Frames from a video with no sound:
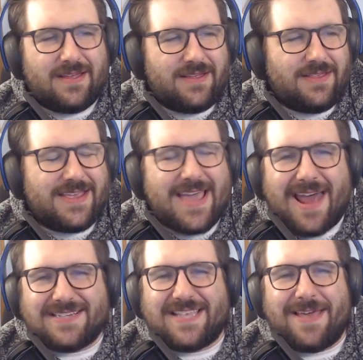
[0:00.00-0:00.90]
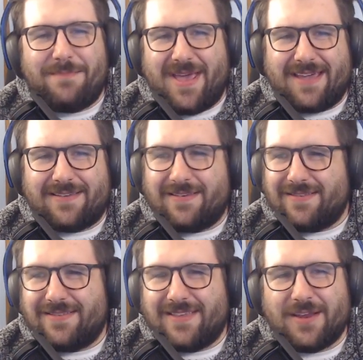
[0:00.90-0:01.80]
you got to step back
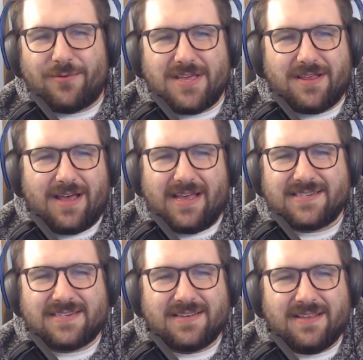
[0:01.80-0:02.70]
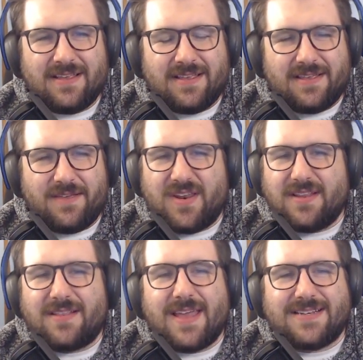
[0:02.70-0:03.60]
and realize if you
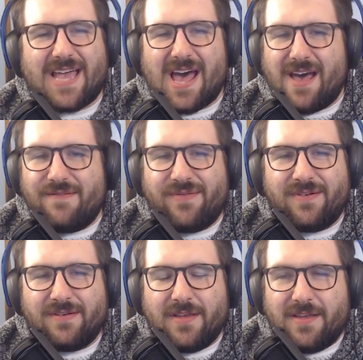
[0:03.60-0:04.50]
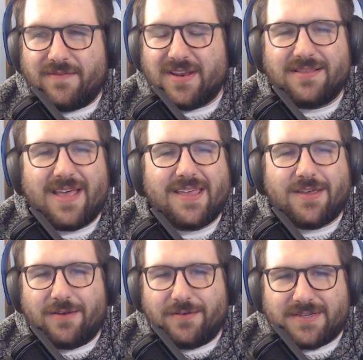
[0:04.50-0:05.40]
didn't like dive, you didn't like
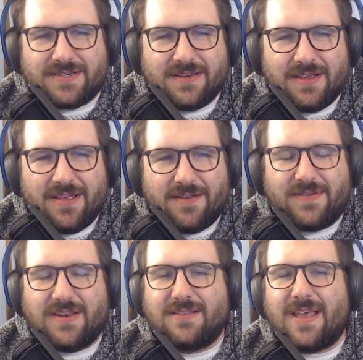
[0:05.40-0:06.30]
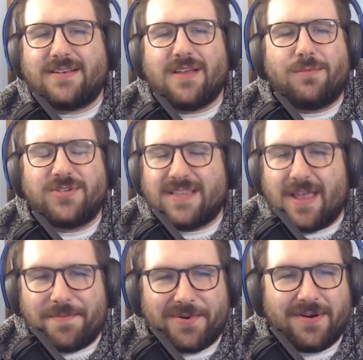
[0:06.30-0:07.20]
goats, you didn't like double
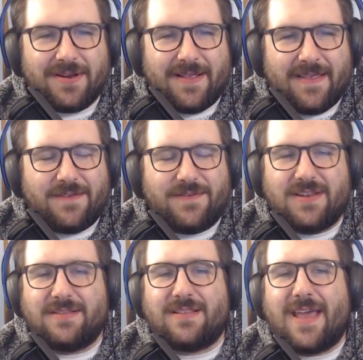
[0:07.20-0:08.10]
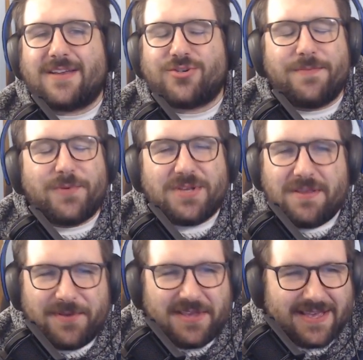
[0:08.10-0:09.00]
sniper, you didn't like triple
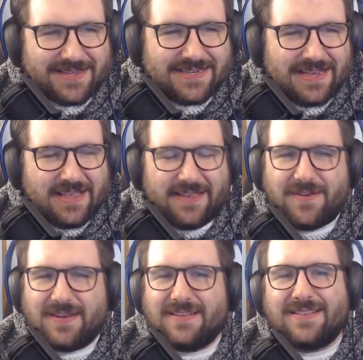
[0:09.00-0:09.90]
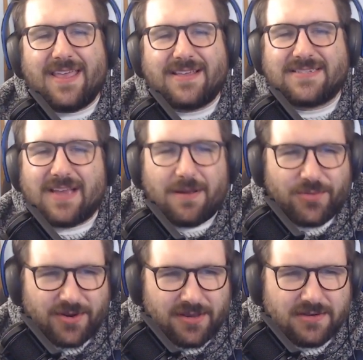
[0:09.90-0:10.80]
DPS, if you didn't like
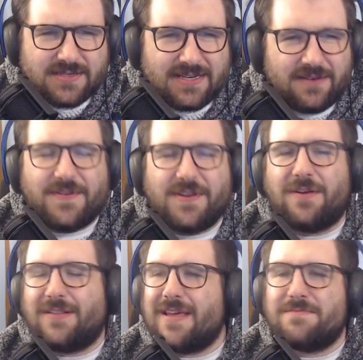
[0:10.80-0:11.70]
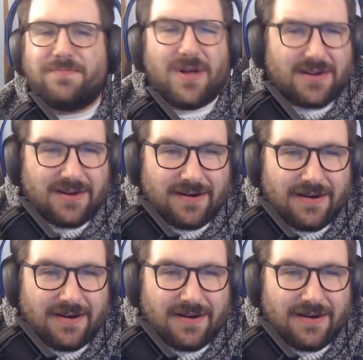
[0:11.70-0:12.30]
somber goats, and if you don't like bunker,